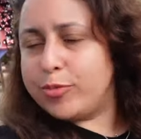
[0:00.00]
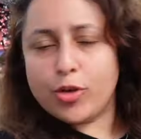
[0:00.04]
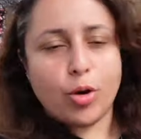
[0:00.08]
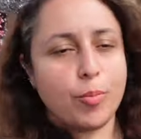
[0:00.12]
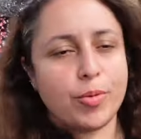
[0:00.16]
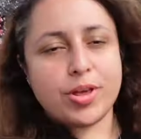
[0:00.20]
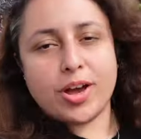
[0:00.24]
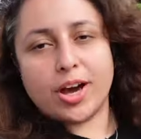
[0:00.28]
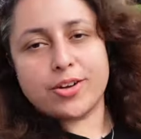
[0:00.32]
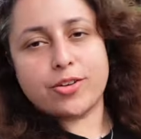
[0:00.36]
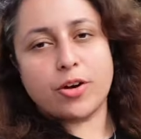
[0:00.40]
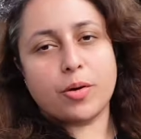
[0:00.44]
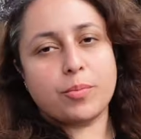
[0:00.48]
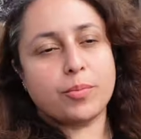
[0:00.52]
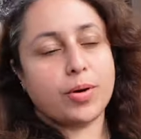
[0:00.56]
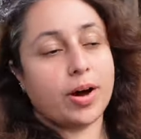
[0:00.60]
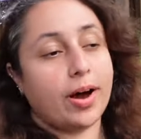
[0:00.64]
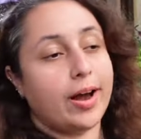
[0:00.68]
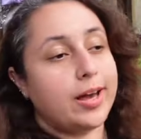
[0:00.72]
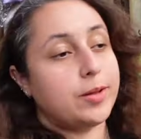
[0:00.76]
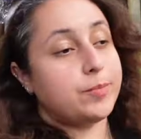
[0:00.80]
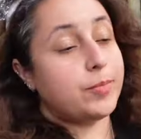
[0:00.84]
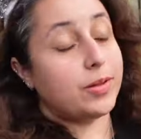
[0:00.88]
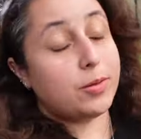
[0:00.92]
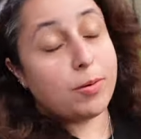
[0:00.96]
normally I don't
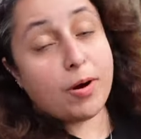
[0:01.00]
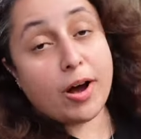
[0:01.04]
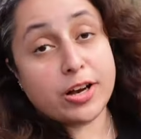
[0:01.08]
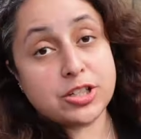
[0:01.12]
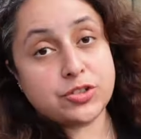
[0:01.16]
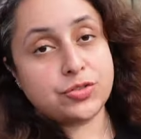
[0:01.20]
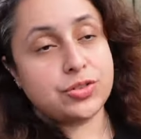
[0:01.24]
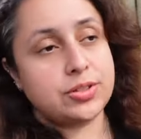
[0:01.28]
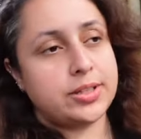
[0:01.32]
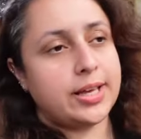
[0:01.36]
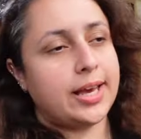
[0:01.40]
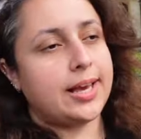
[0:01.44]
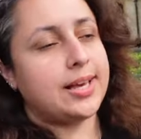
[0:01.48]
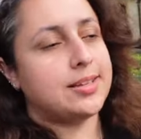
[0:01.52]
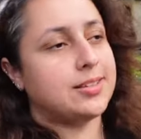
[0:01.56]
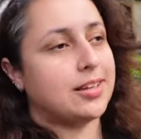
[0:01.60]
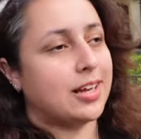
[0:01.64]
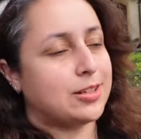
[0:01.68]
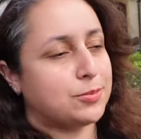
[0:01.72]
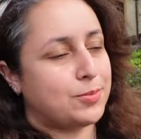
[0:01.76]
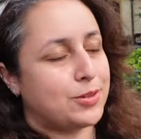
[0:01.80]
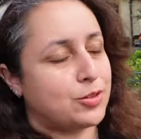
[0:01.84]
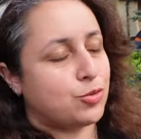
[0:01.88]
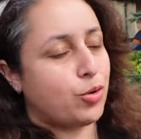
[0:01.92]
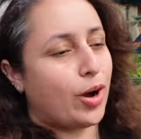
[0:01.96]
mind, but the past few days
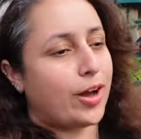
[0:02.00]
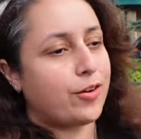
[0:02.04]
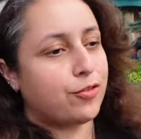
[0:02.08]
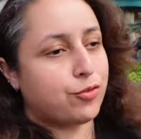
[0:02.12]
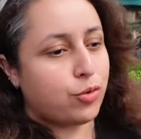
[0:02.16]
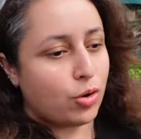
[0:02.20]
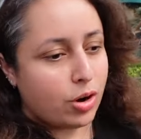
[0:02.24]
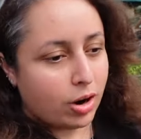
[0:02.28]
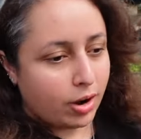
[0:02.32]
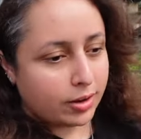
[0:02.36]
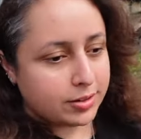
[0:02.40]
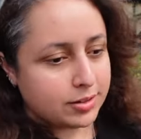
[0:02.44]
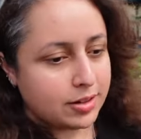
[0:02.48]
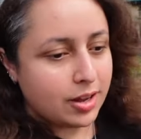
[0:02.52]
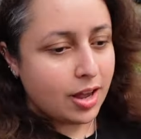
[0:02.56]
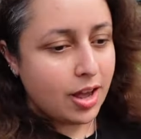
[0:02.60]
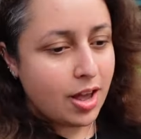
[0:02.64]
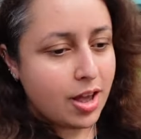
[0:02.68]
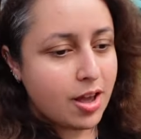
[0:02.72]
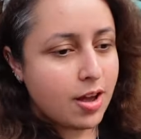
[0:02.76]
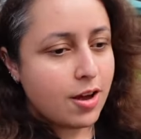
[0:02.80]
that's been quite full on